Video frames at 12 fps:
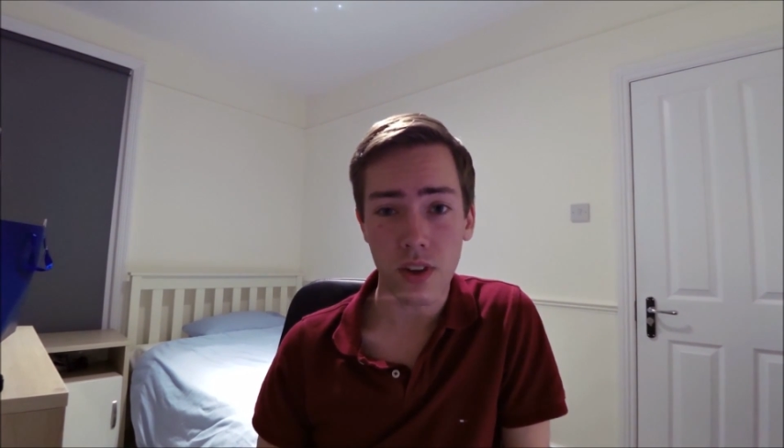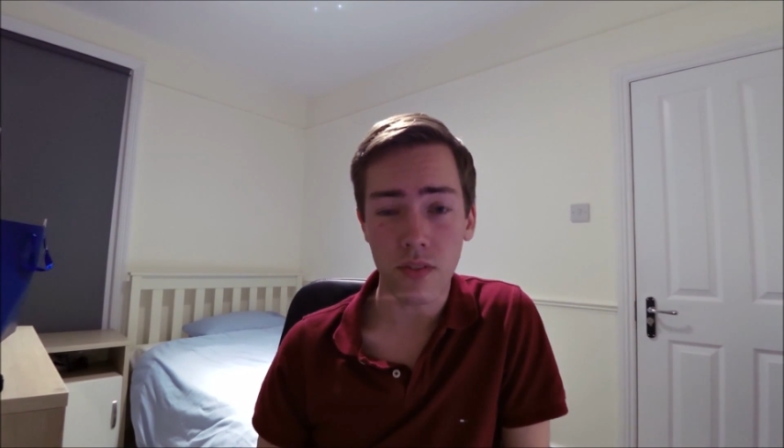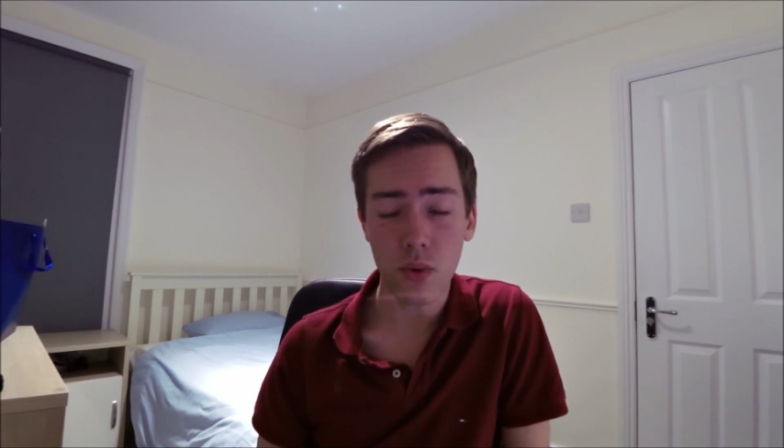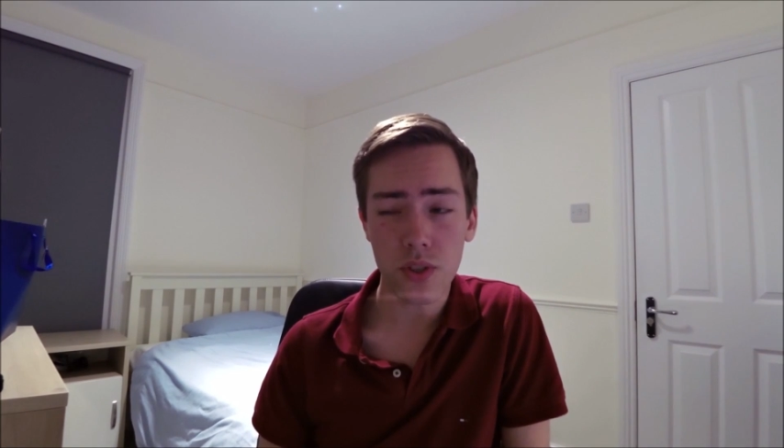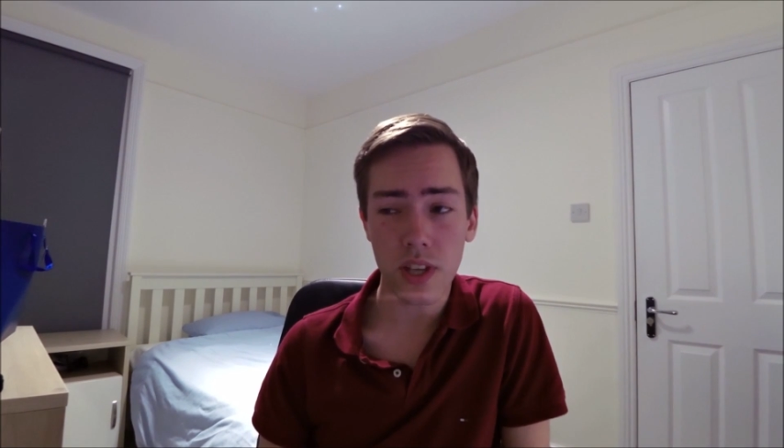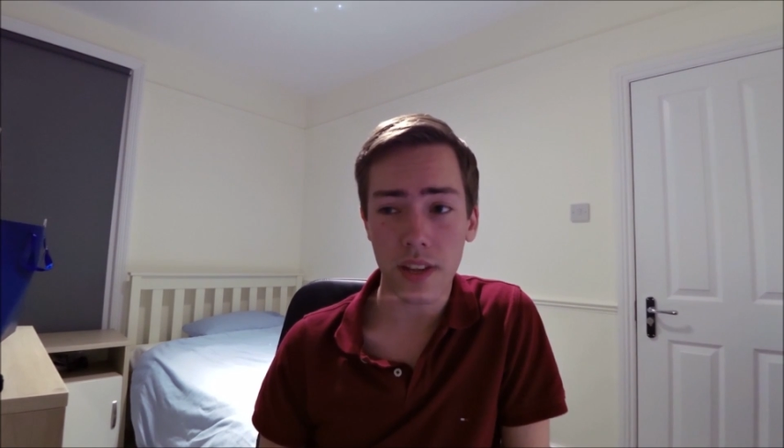
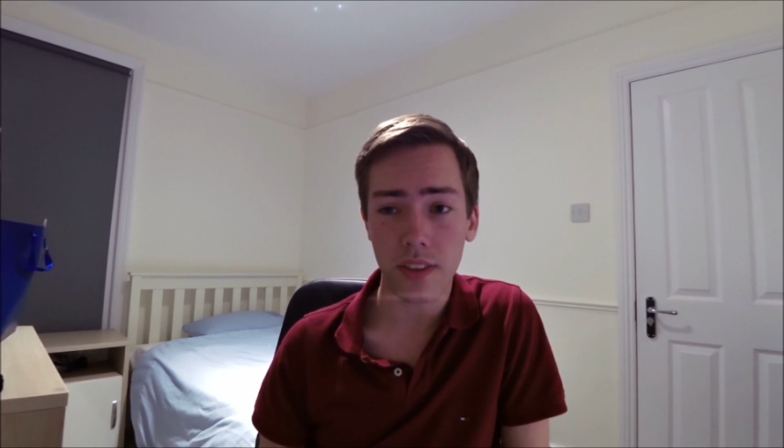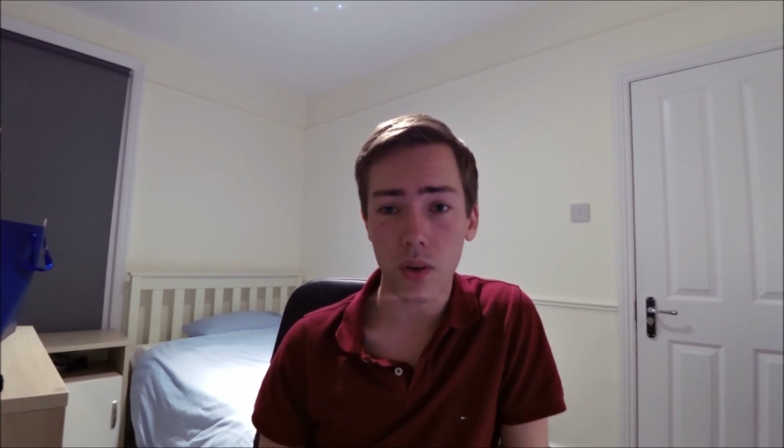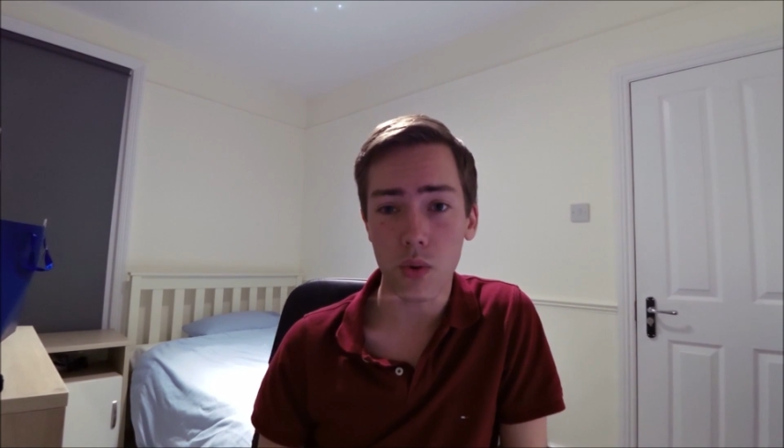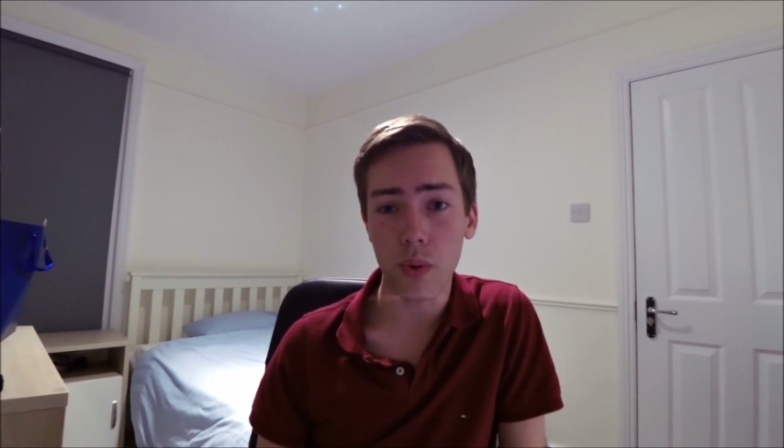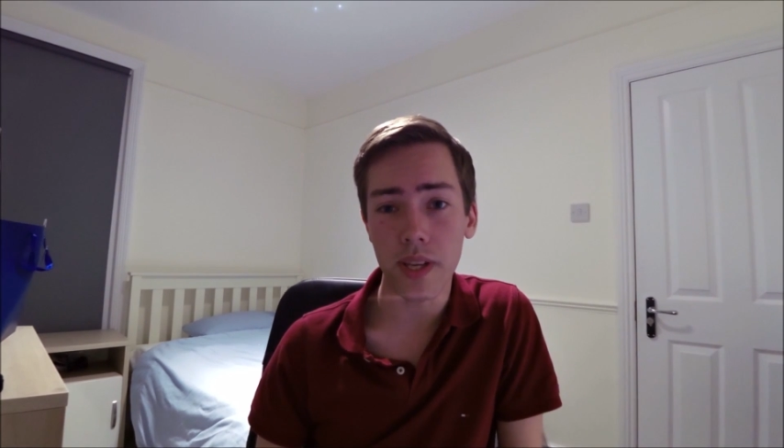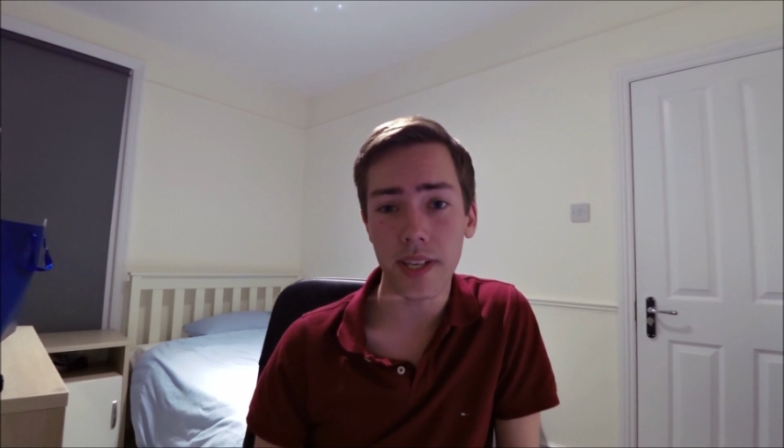so I've also
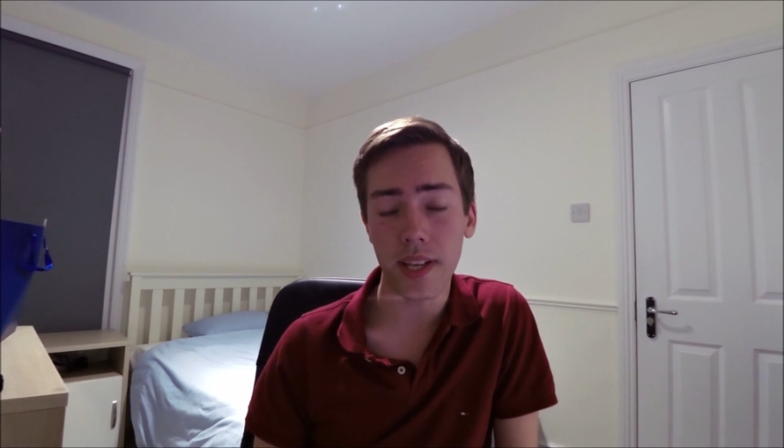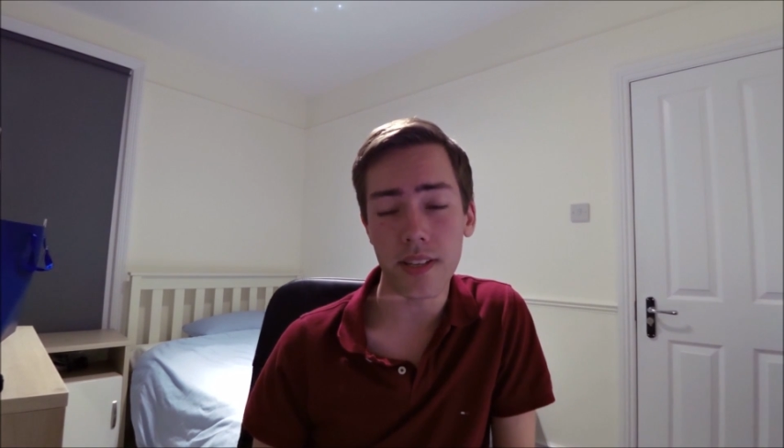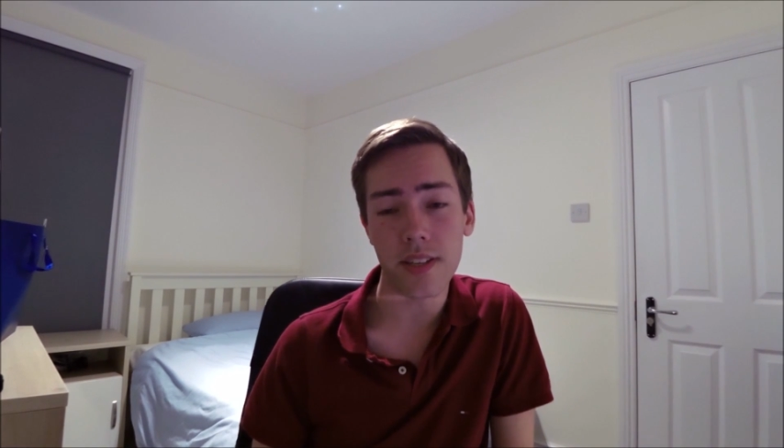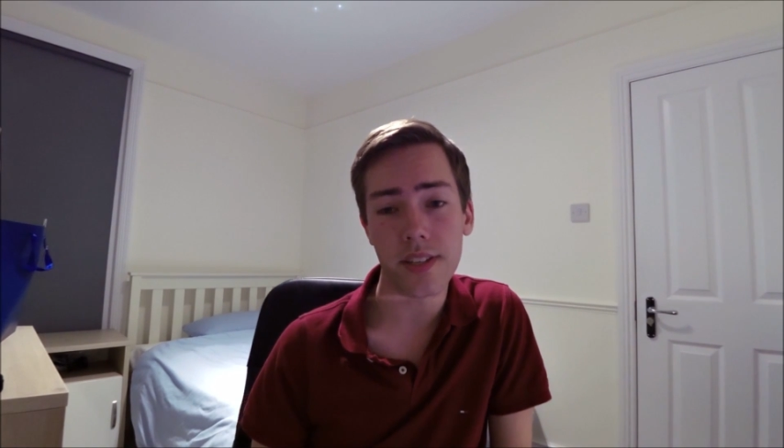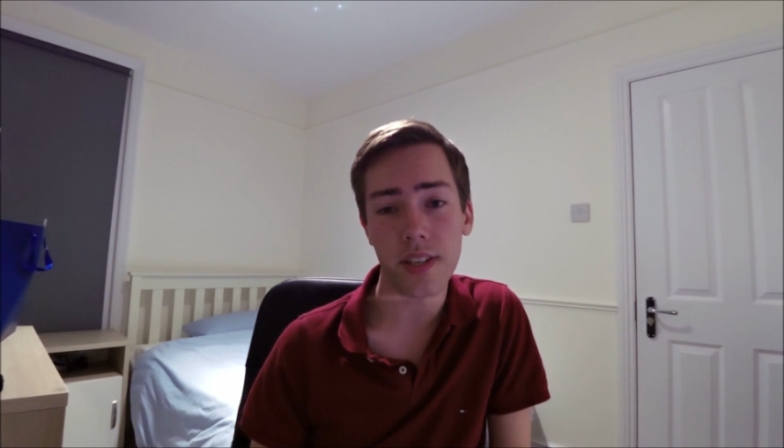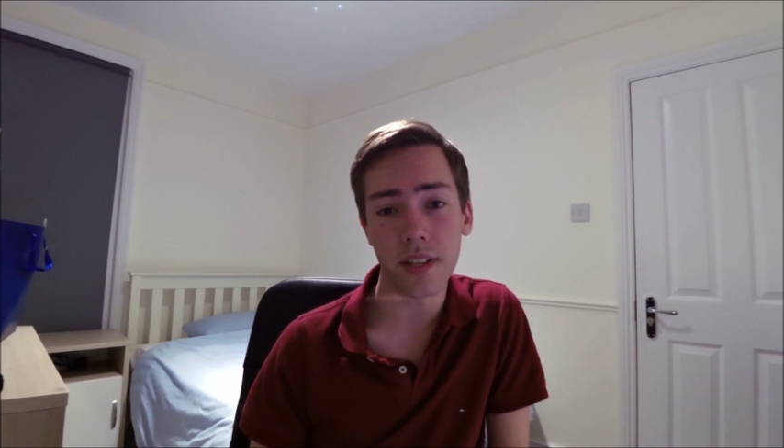had the whole
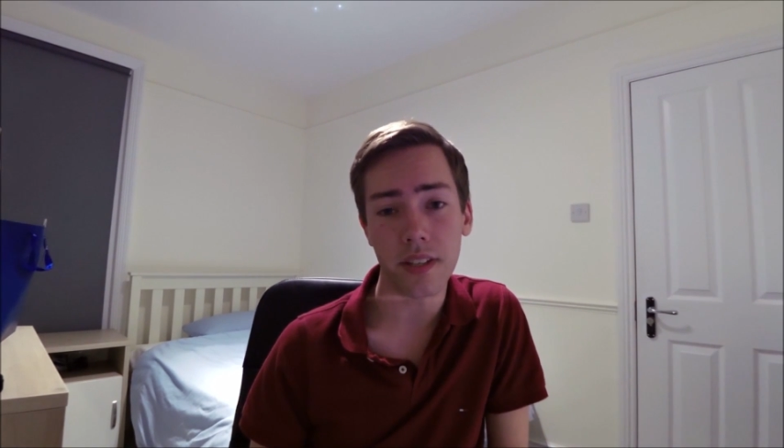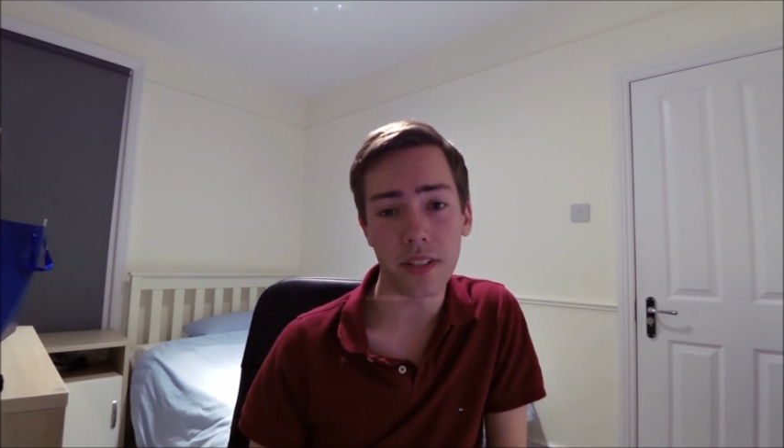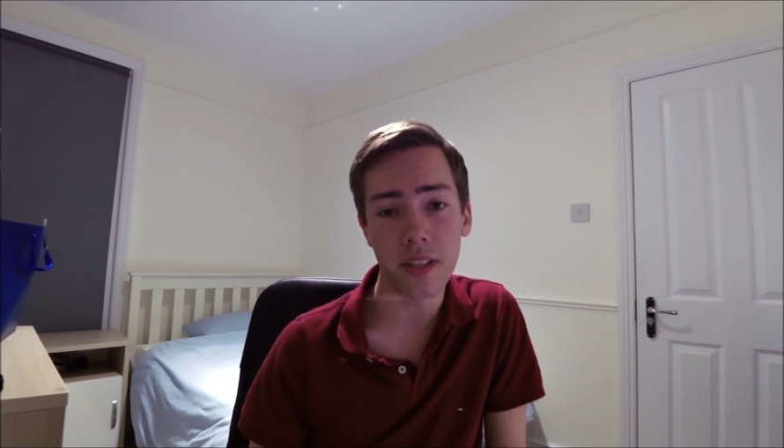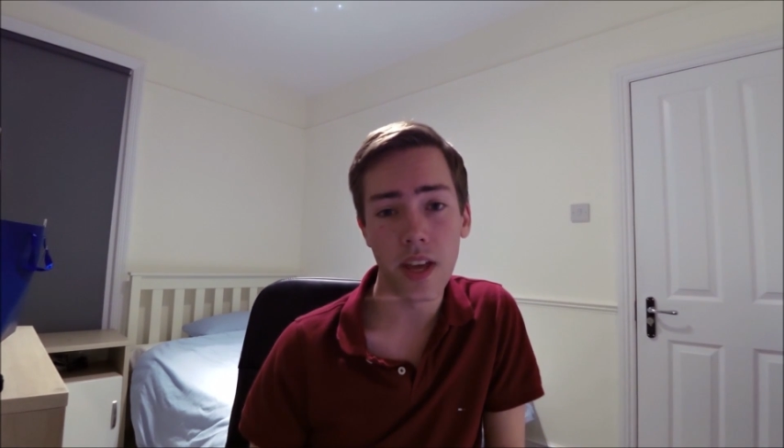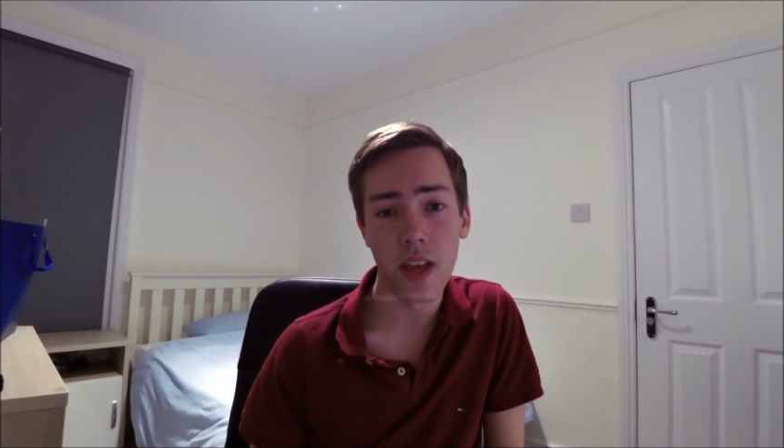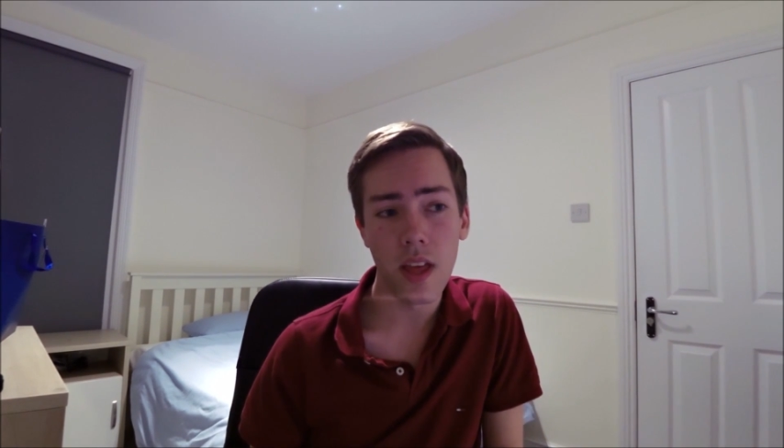weekend to
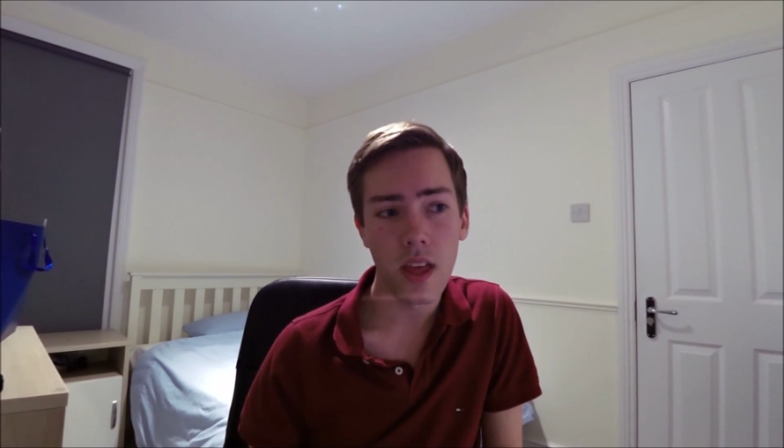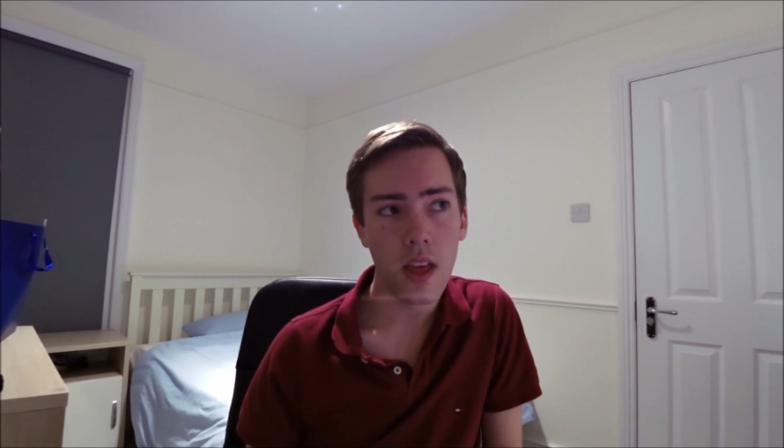study.